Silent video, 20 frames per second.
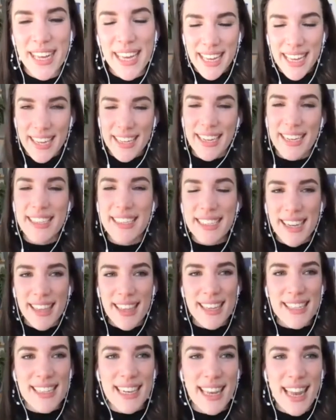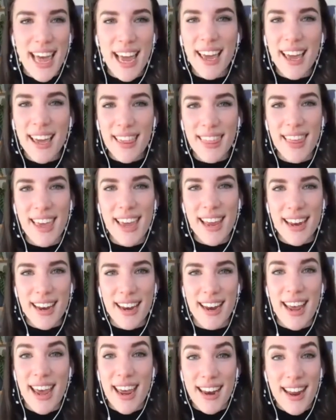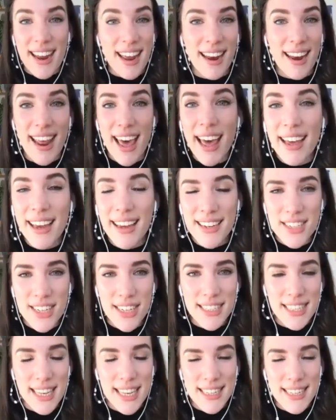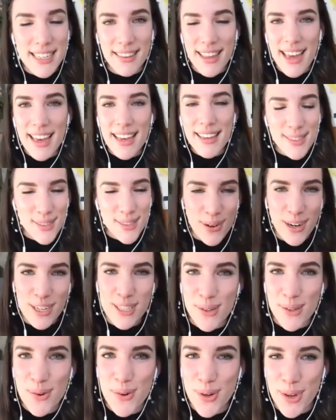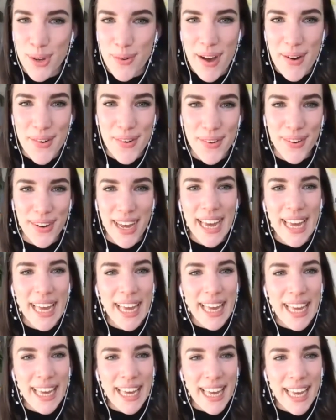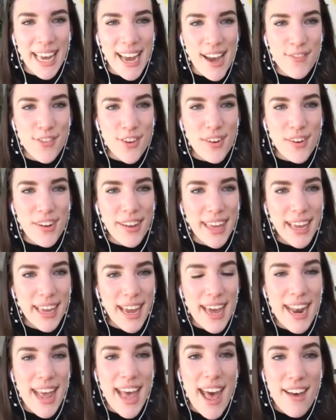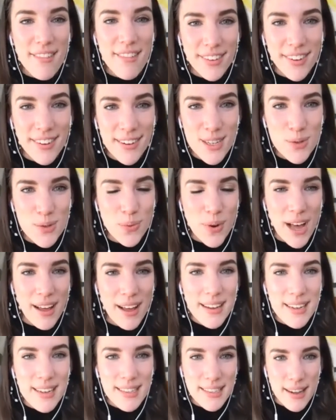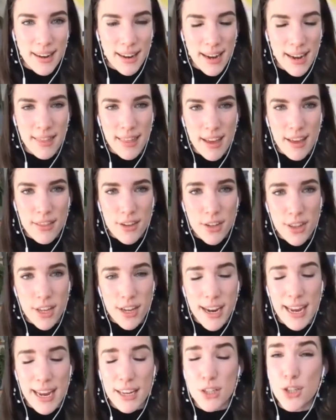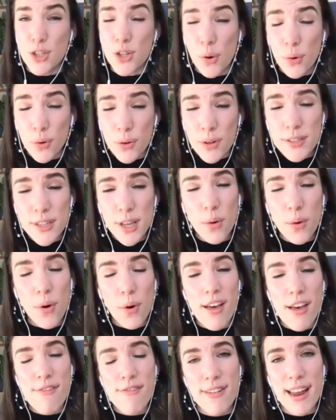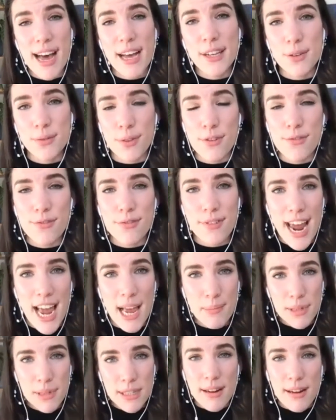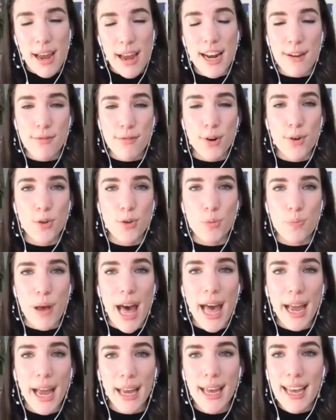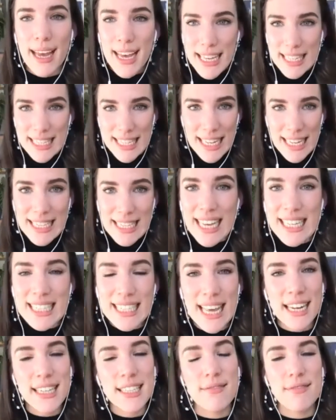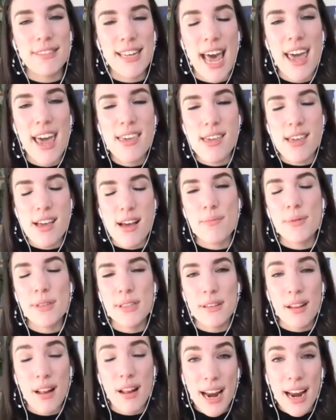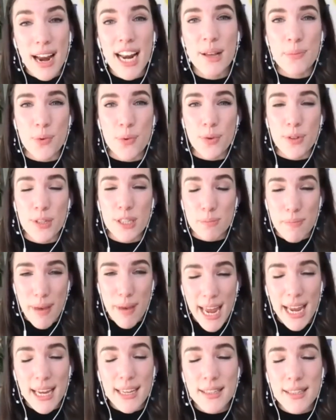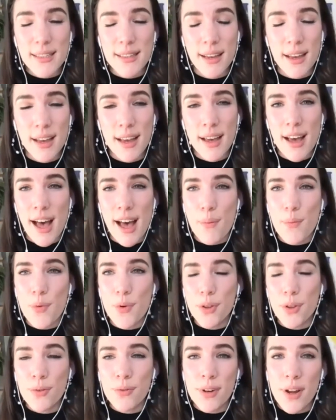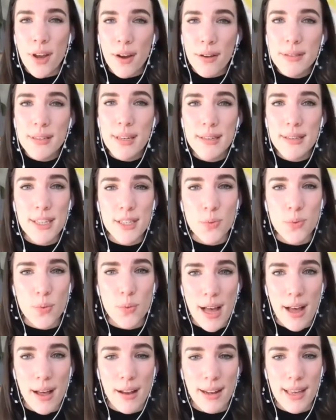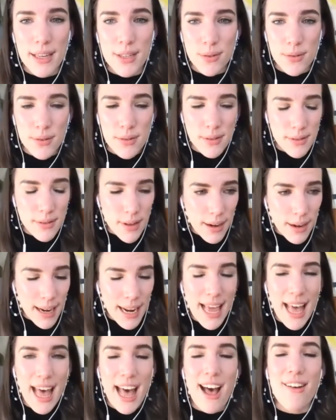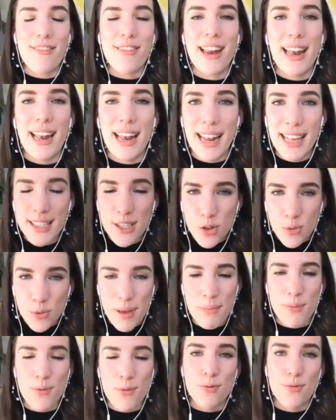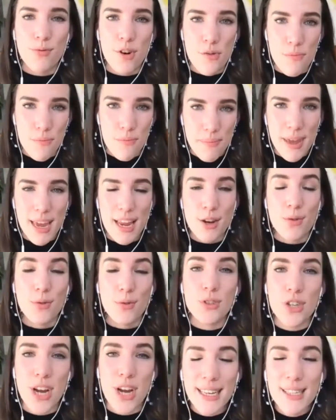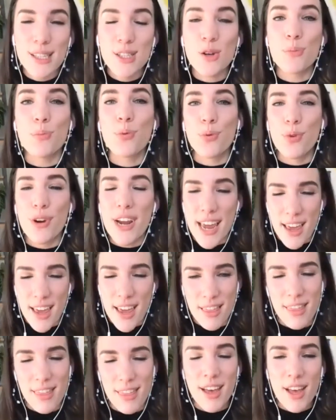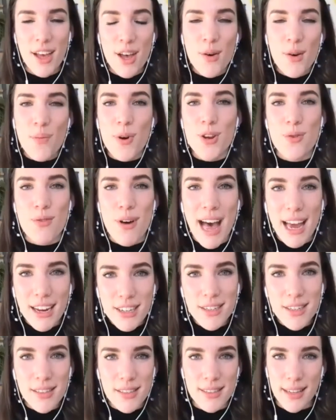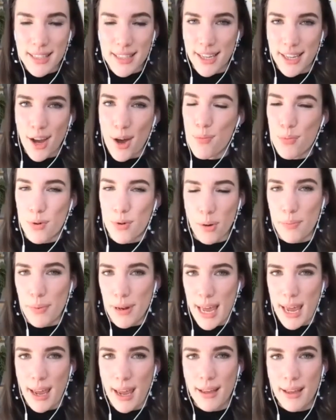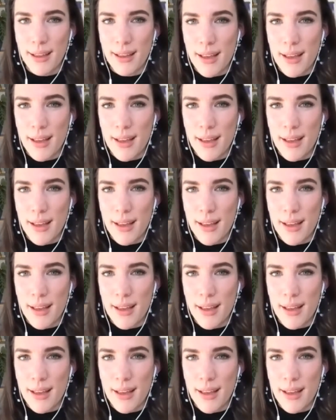You can see this length in, in her neck as she's sitting there. Sorry to call you out, Orla. If you're looking at ever as well, it's something that the shoulders are quite flat on the frame, slightly rolled back. So just that sense of taking up slightly more space. And what you'll notice as well is you'll suddenly have a little bit more room in your chest to breathe when you're actually sitting up properly.